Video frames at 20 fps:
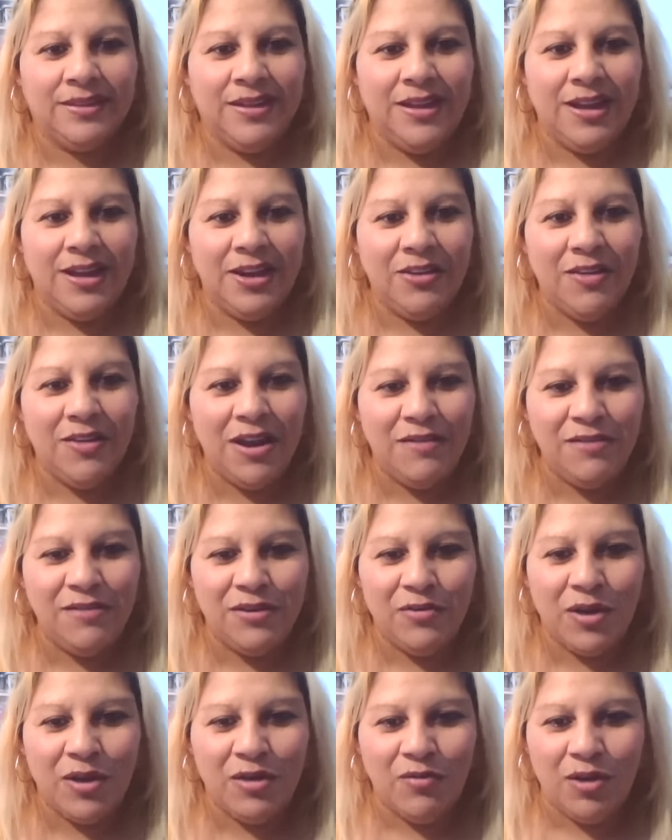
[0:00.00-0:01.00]
Hello
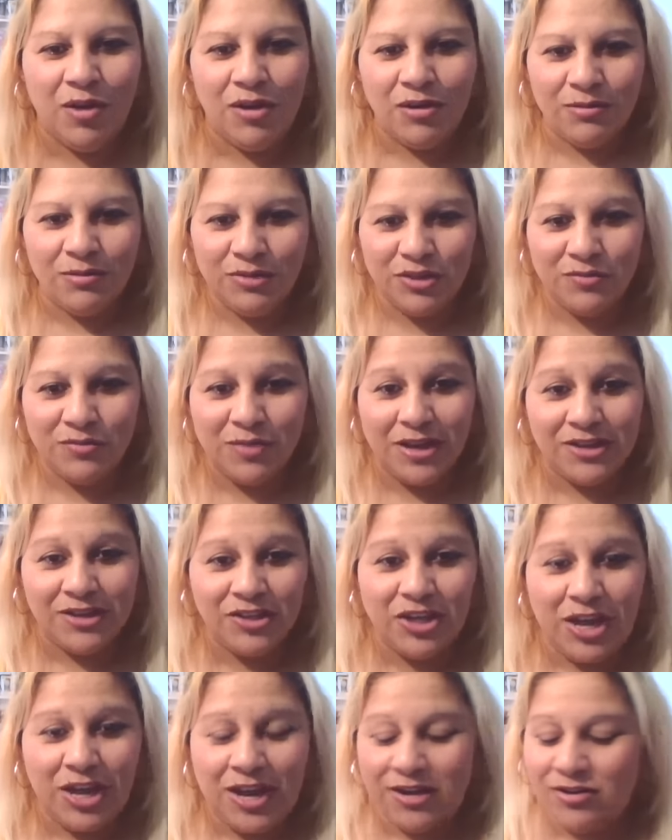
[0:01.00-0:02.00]
everyone, welcome to my
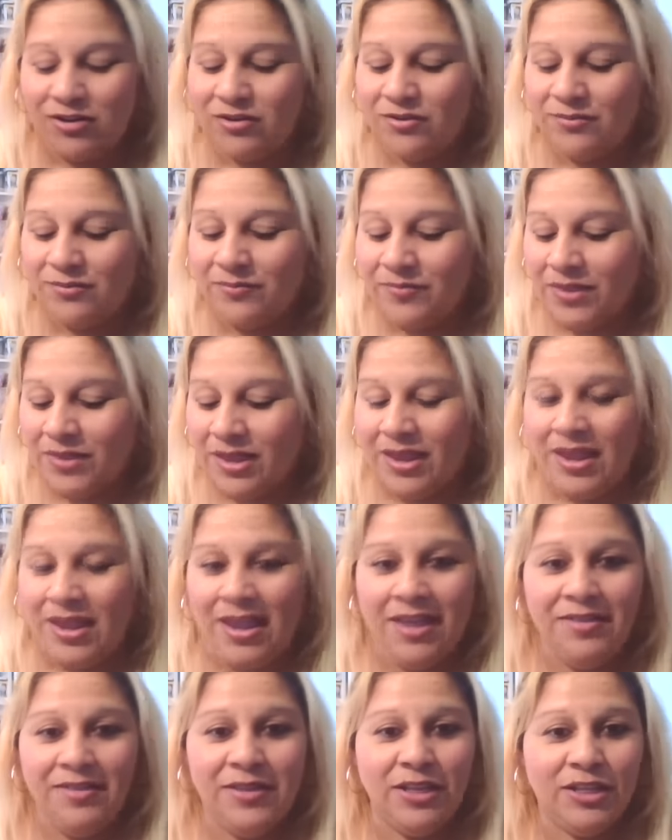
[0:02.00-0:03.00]
channel
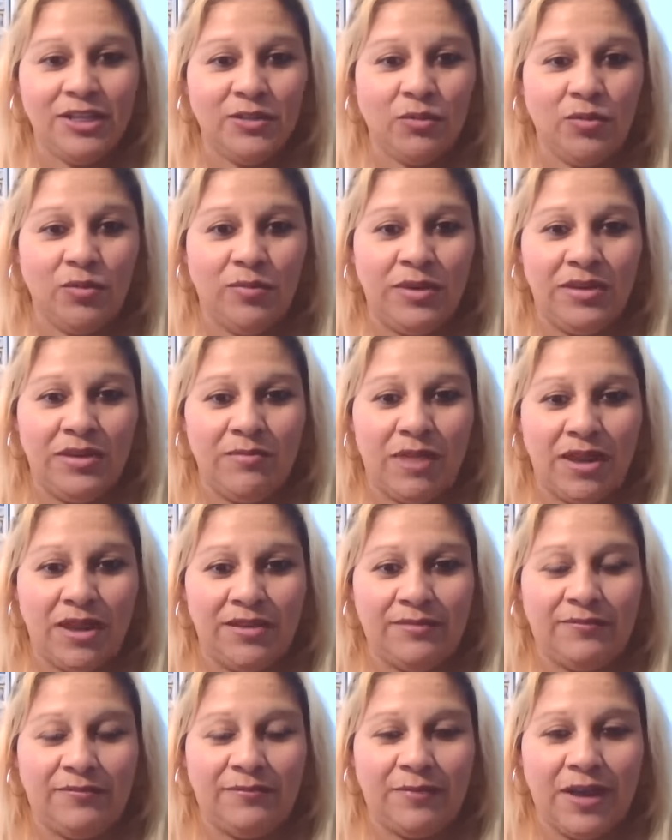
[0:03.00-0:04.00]
and this will be
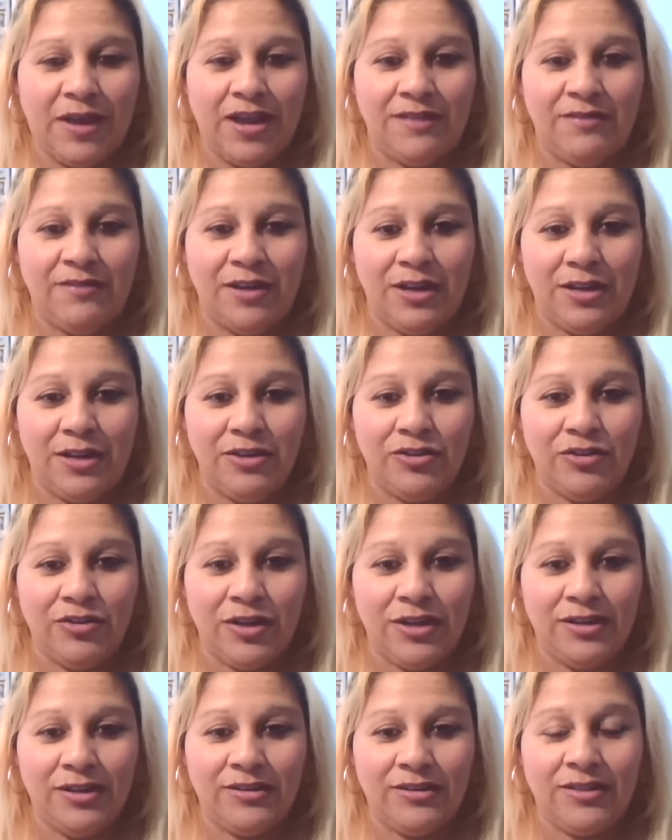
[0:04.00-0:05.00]
my
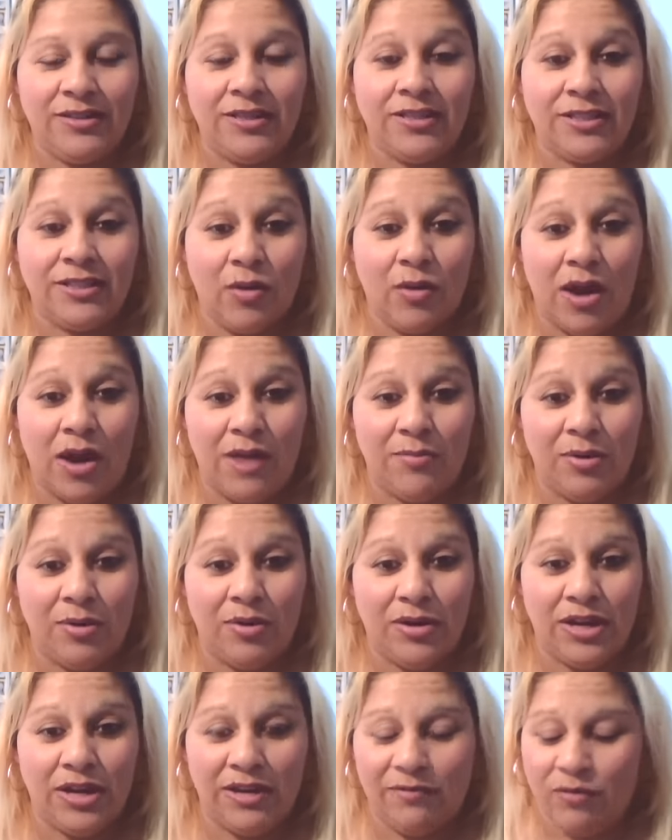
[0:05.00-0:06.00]
500 subscriber
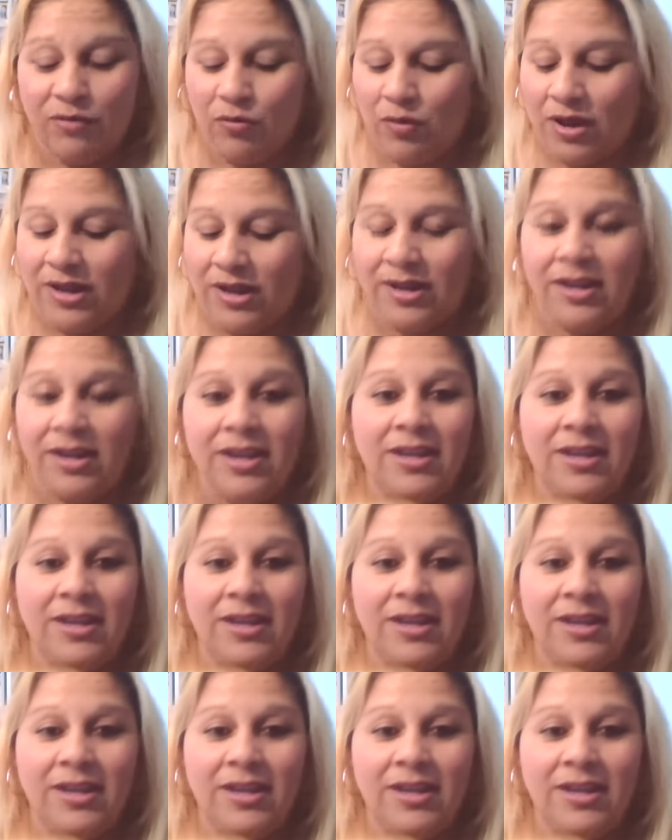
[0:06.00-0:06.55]
giveaway.